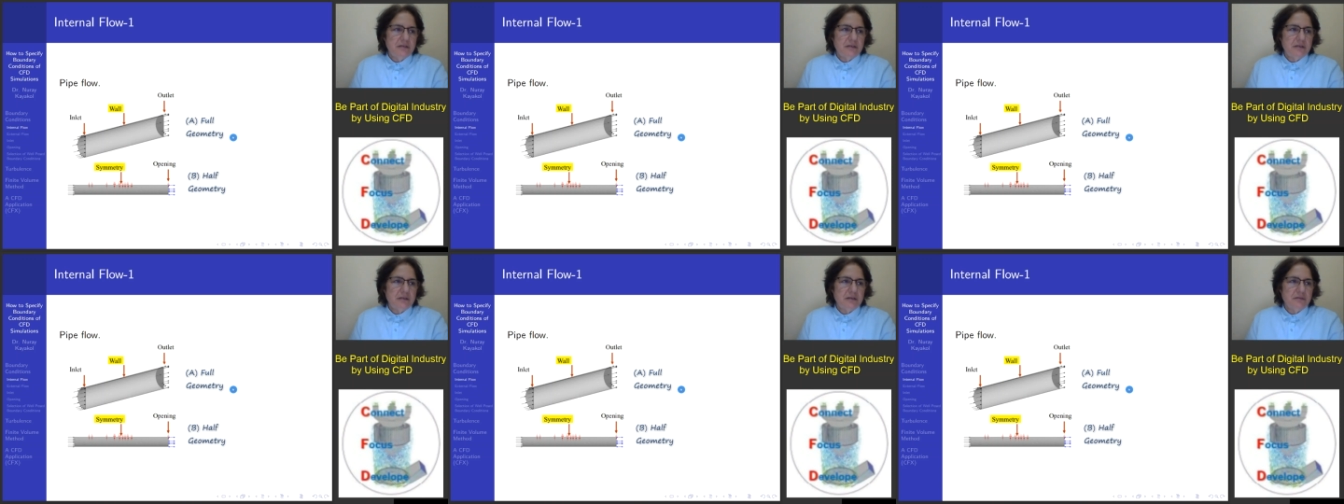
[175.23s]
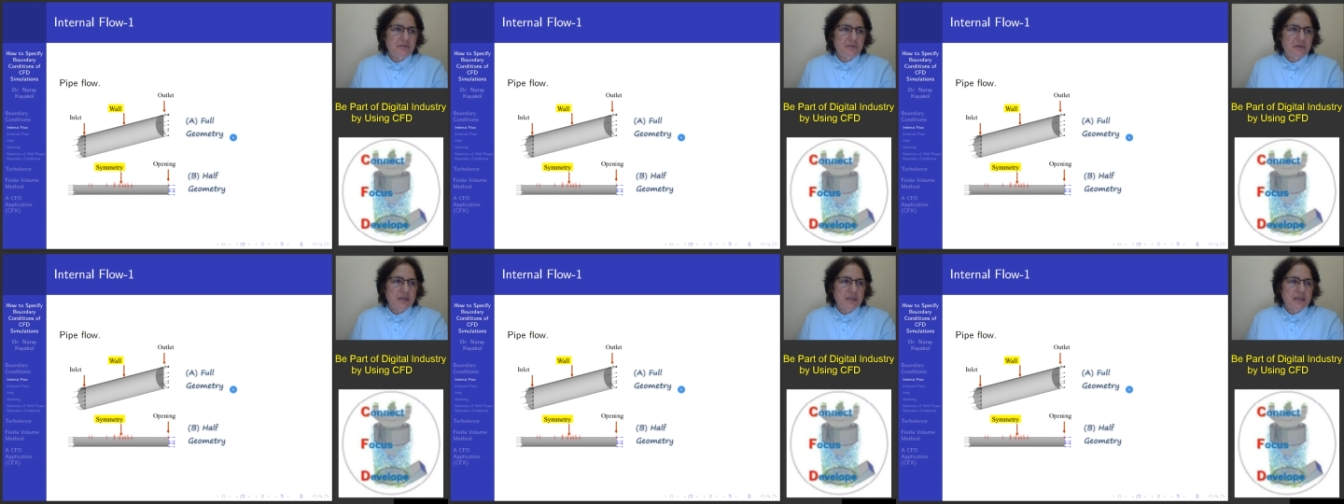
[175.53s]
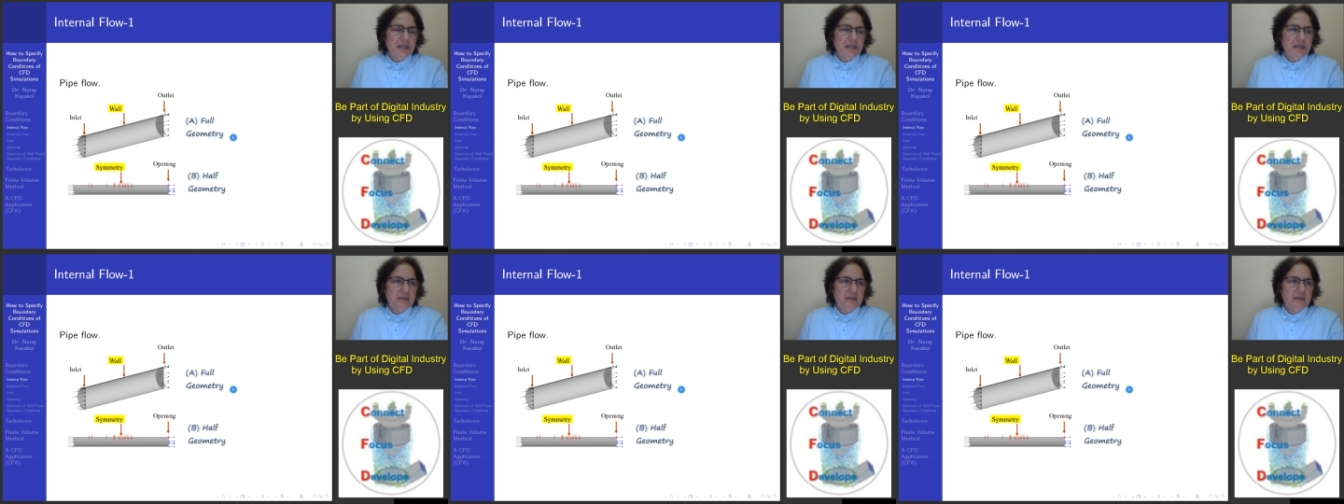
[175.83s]
we
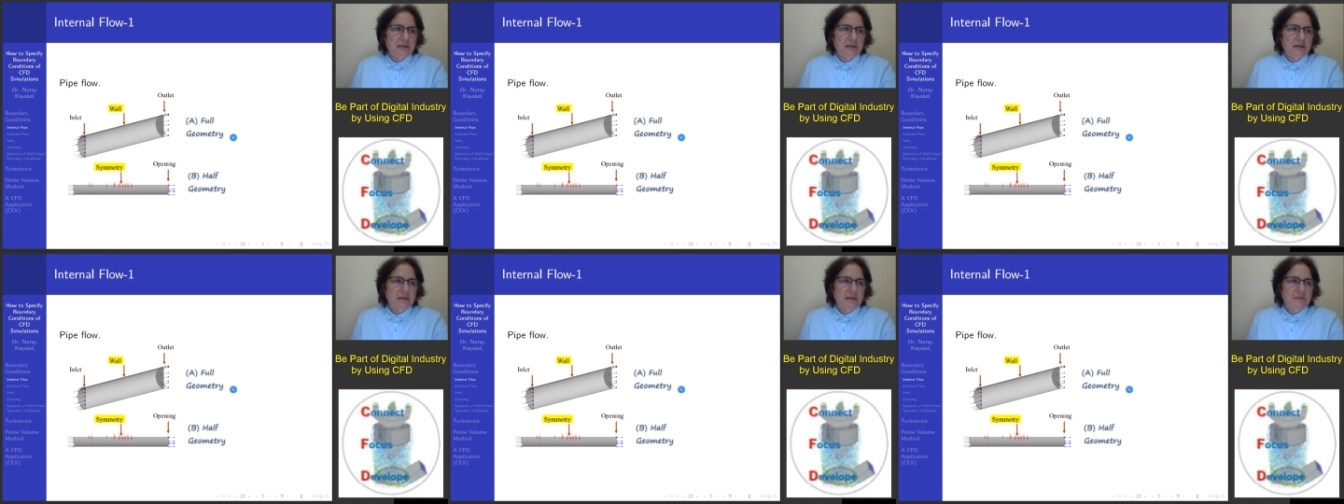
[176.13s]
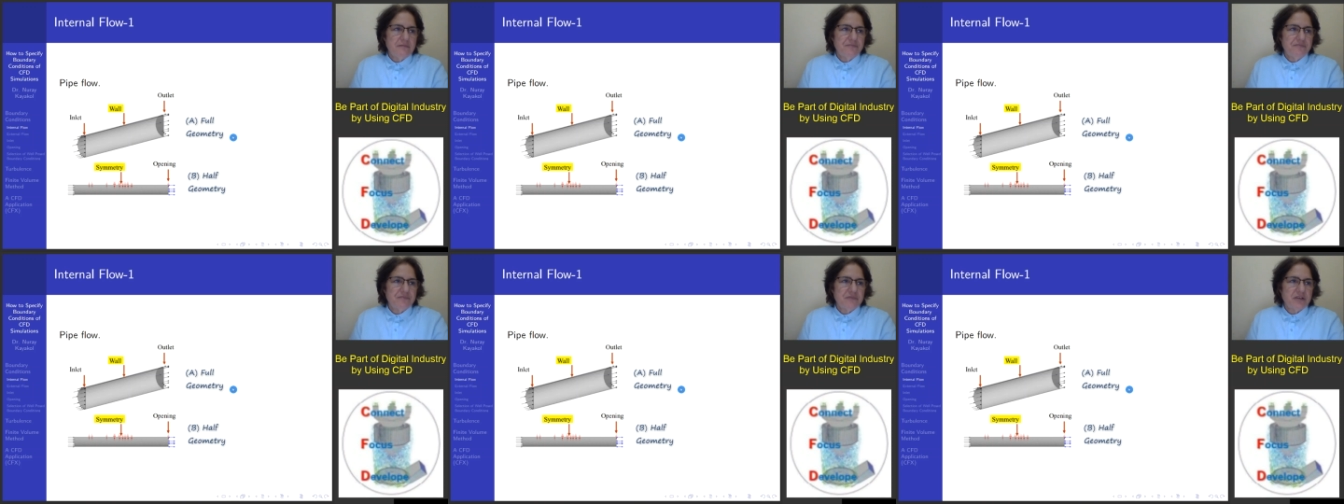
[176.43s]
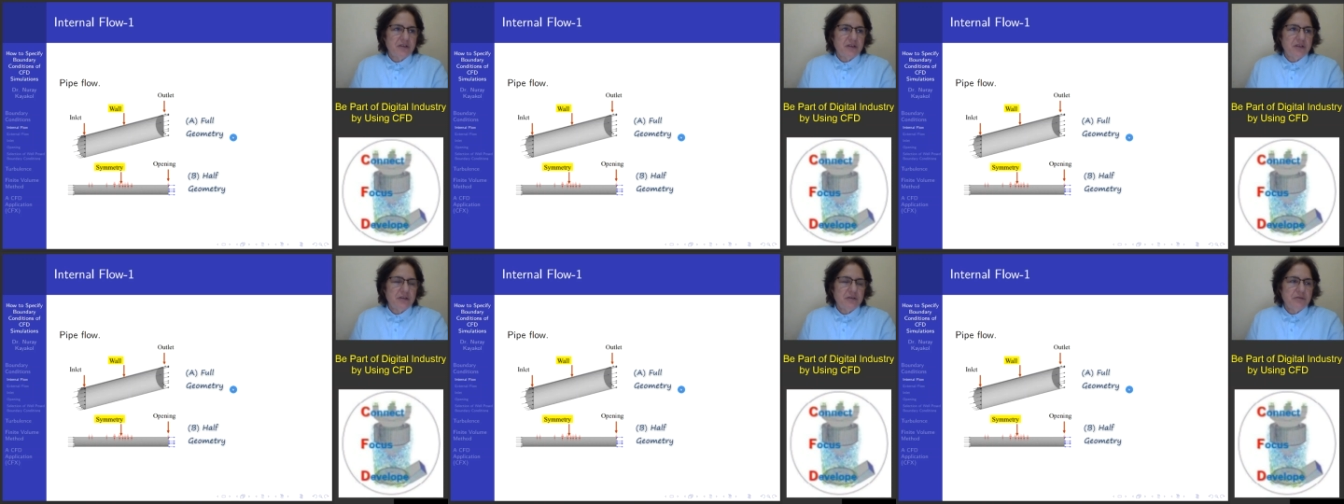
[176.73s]
can
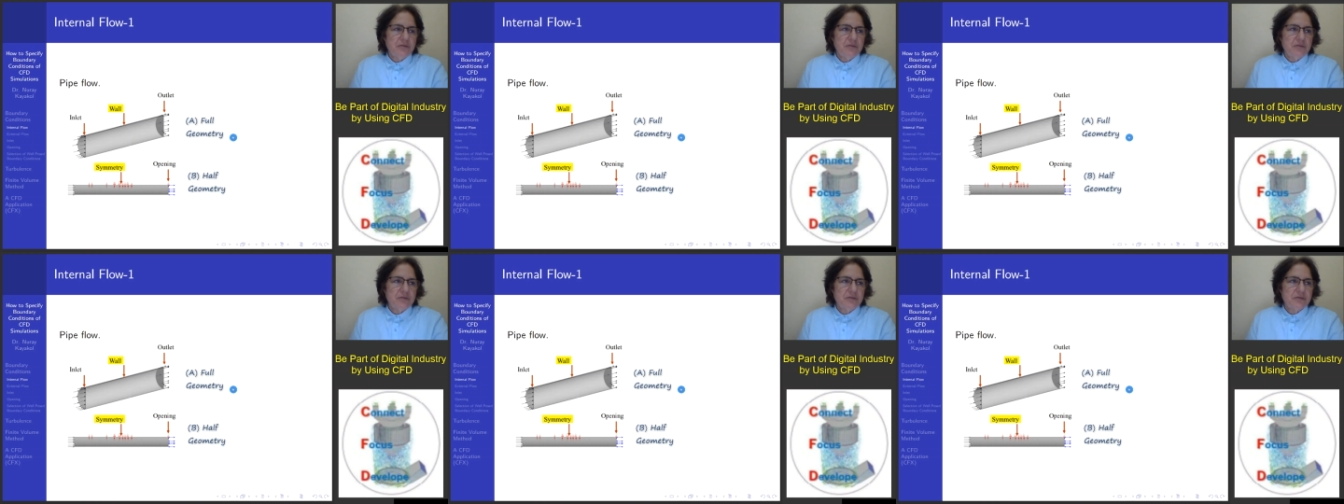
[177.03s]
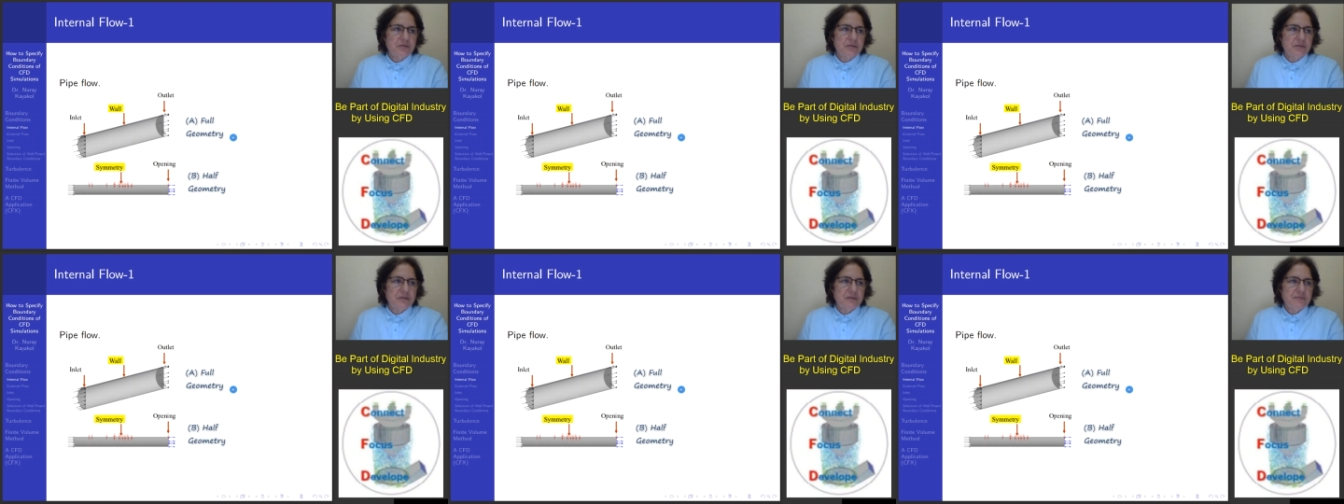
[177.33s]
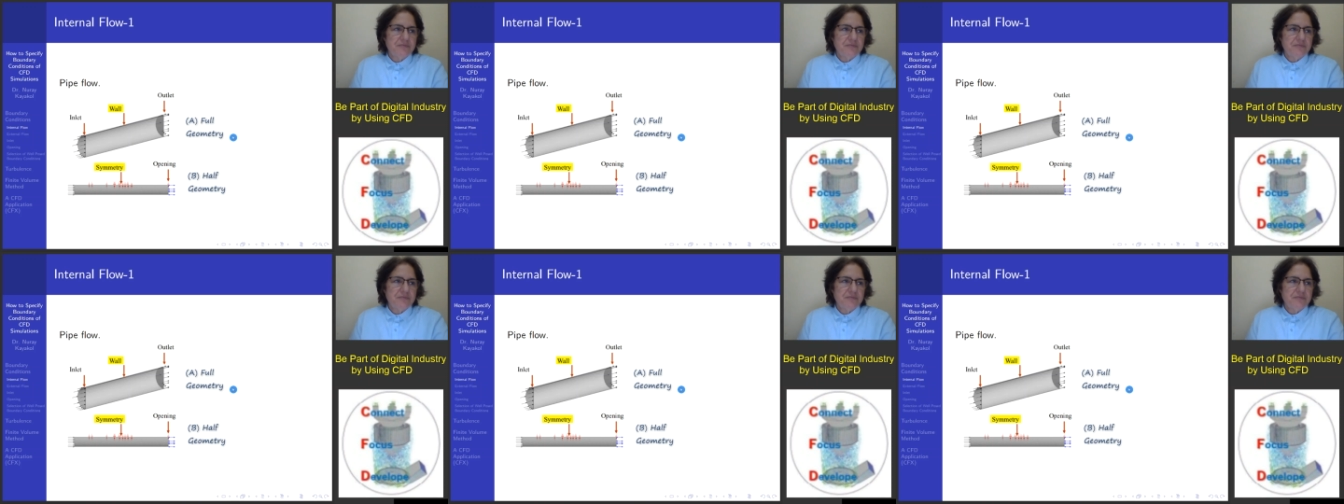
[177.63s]
reduce